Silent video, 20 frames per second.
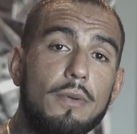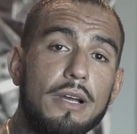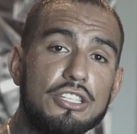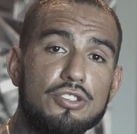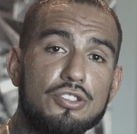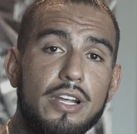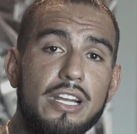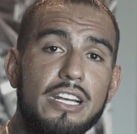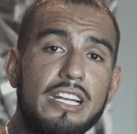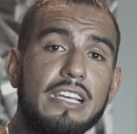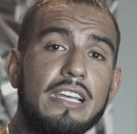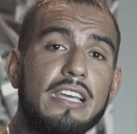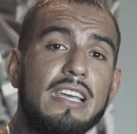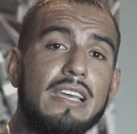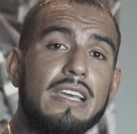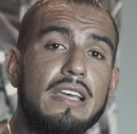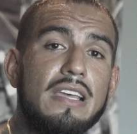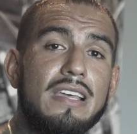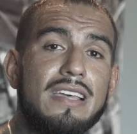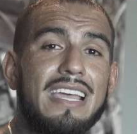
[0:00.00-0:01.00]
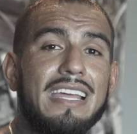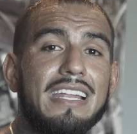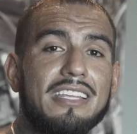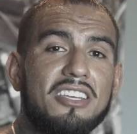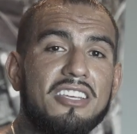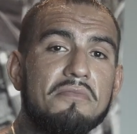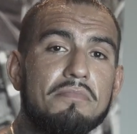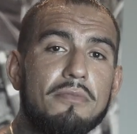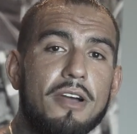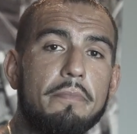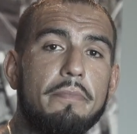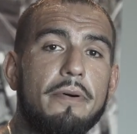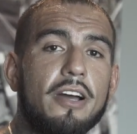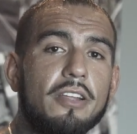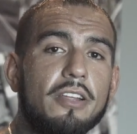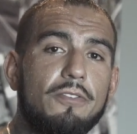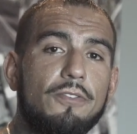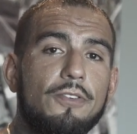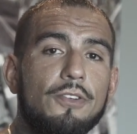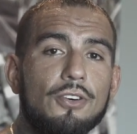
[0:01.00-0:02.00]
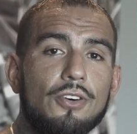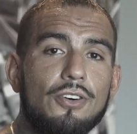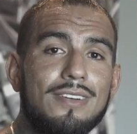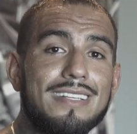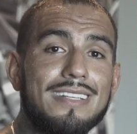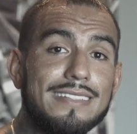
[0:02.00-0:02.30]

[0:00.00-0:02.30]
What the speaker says: my training and keep my body fueled.